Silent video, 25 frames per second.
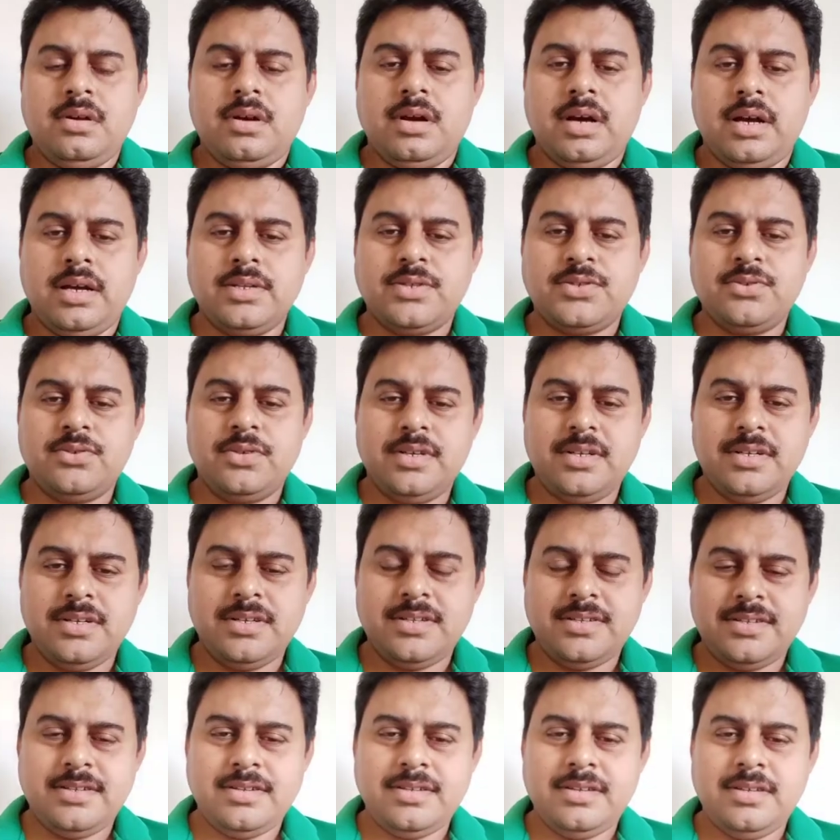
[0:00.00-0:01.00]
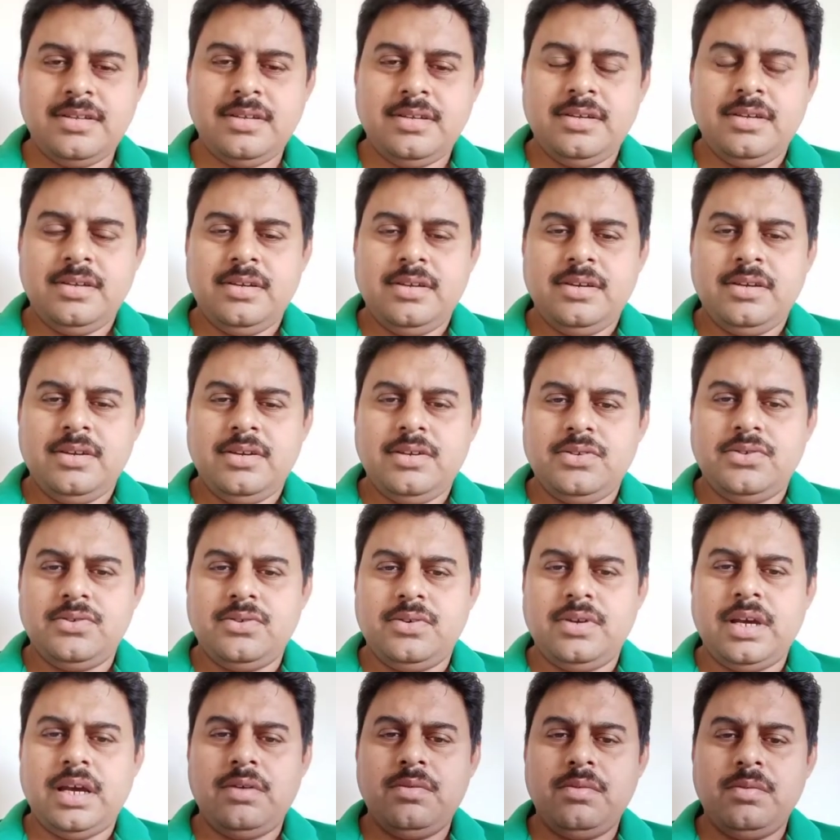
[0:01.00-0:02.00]
Hi students,
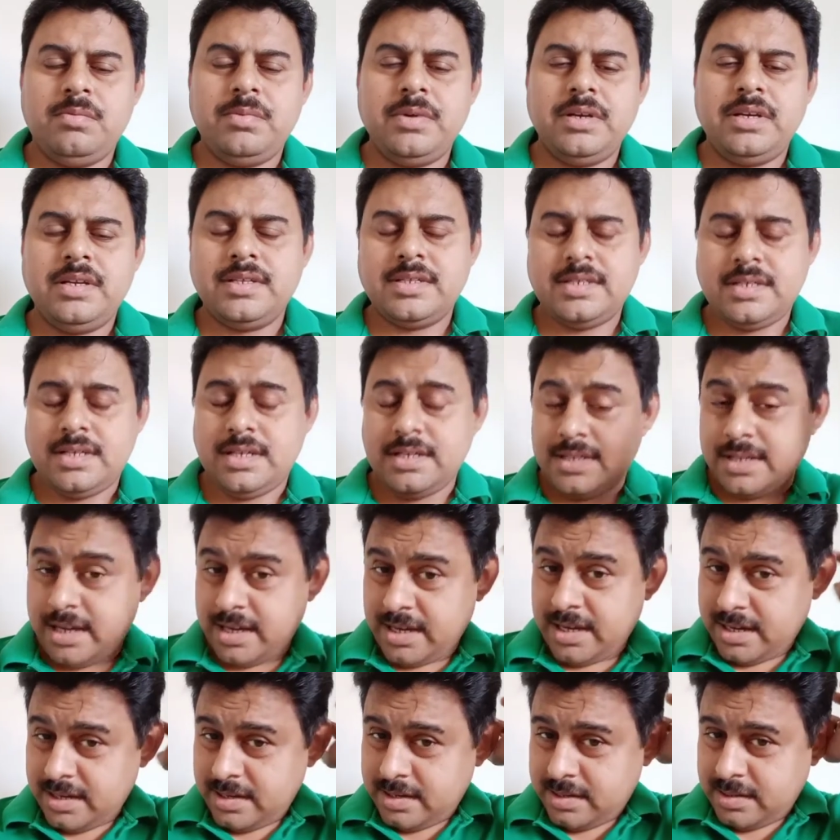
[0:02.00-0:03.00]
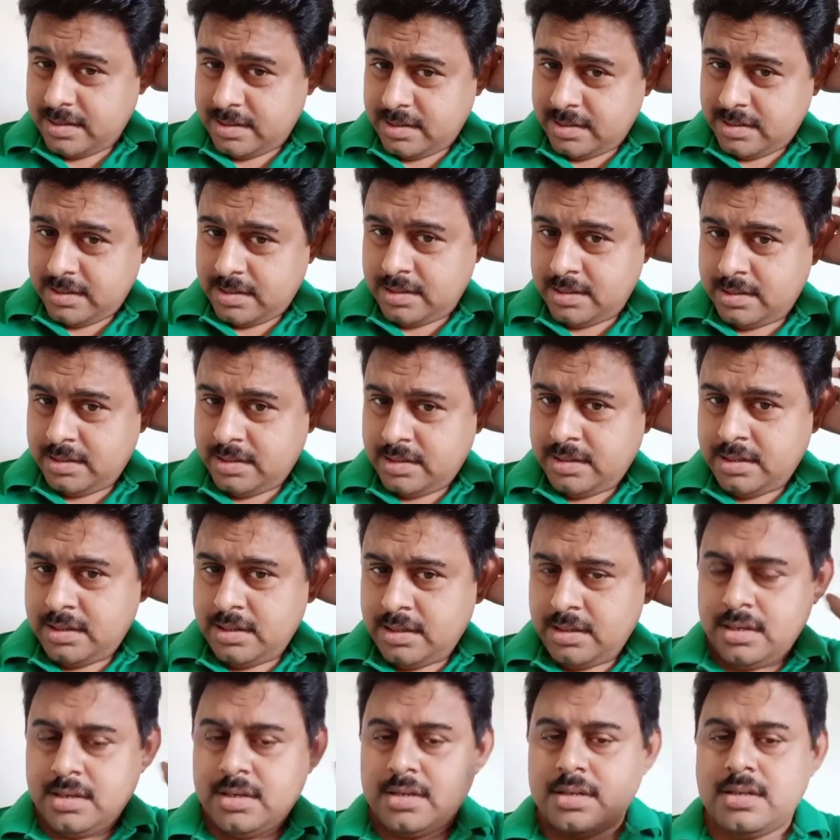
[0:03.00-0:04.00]
today I will be discussing
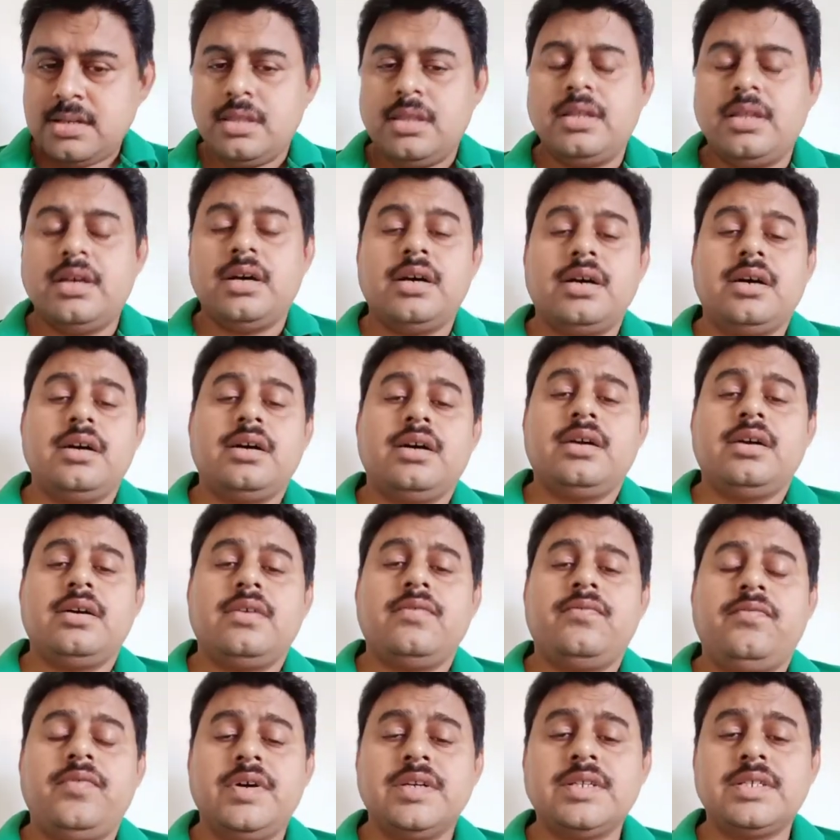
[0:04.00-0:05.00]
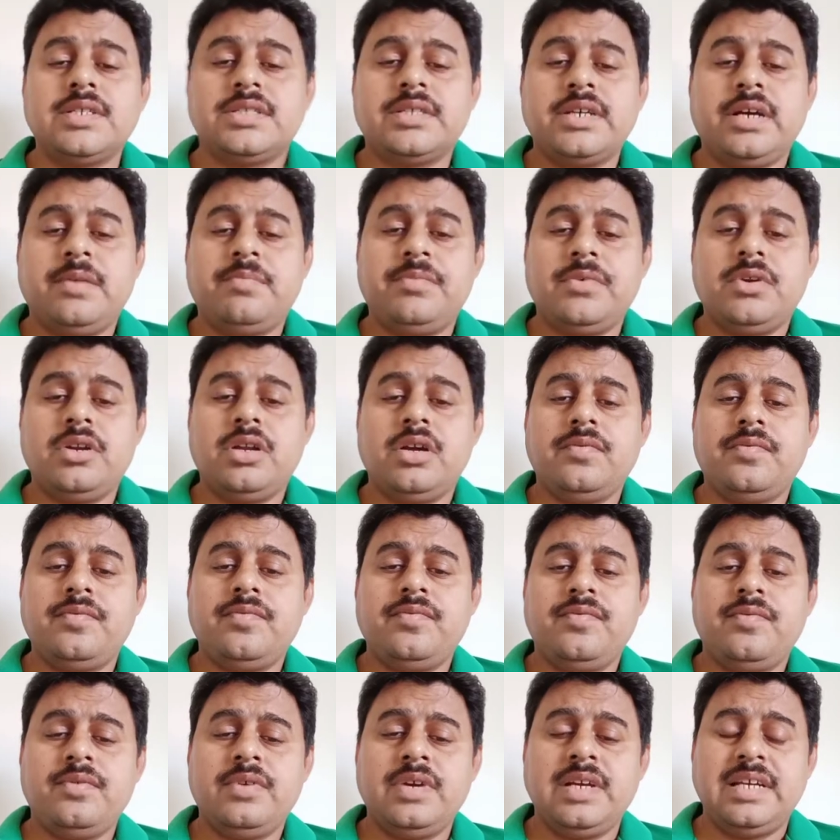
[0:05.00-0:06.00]
the first chapter of
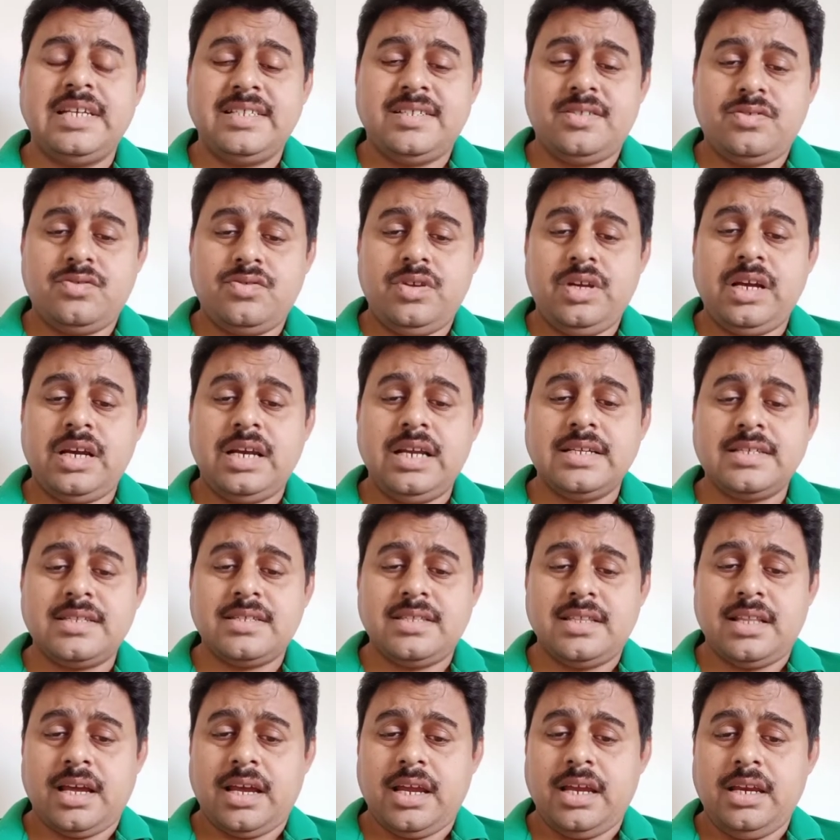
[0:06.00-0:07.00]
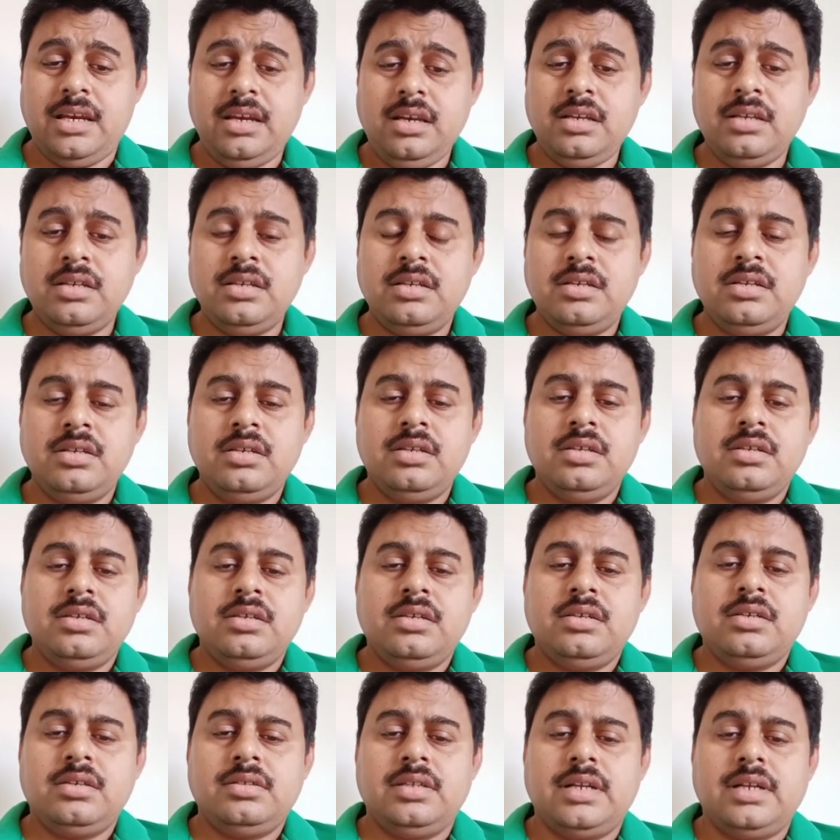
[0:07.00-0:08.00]
History class
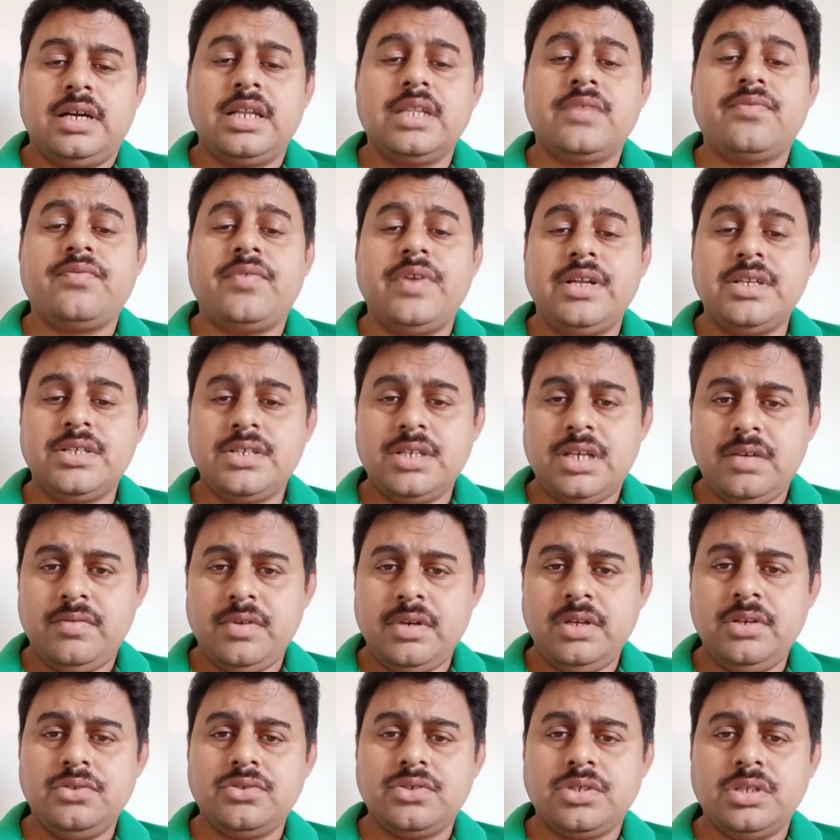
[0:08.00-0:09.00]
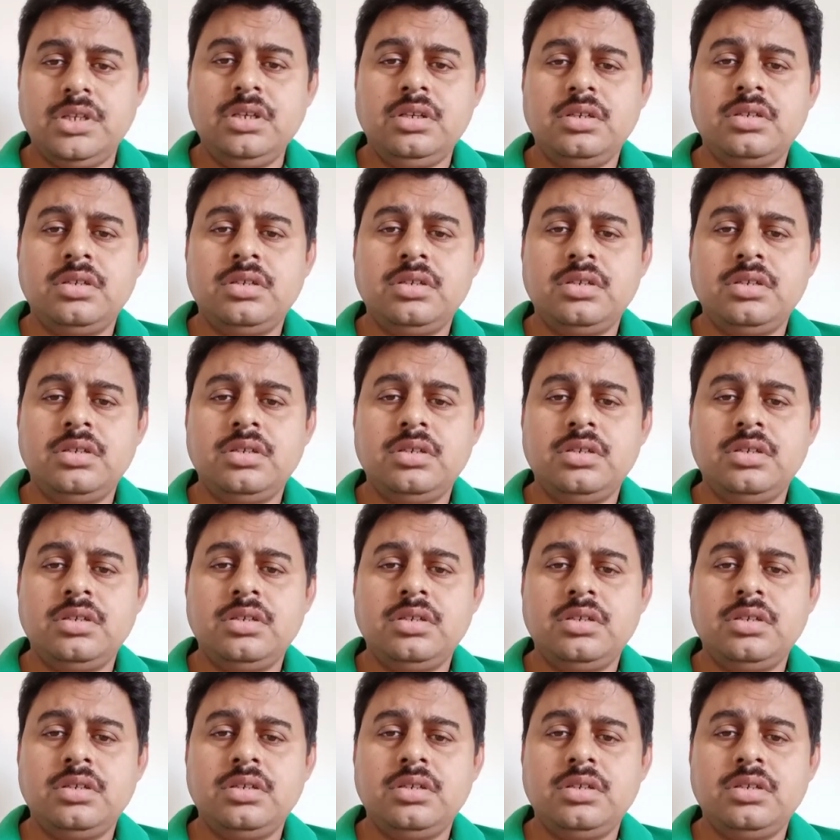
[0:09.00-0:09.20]
9, that is French Revolution.